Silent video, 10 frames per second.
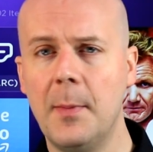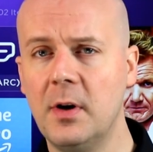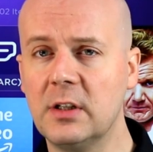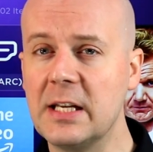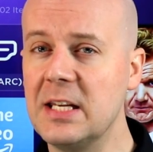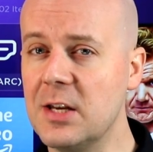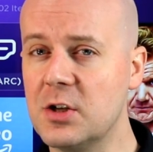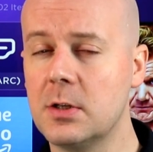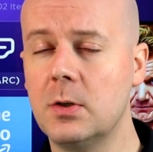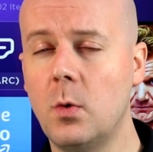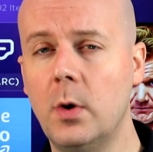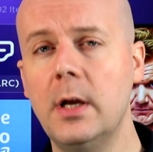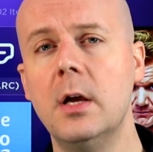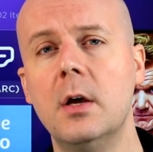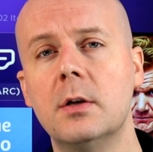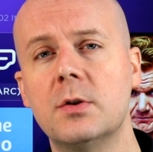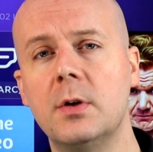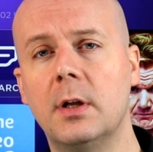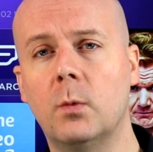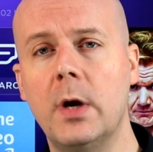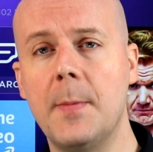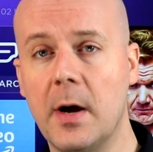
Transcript: I'll put a link to each story so you can read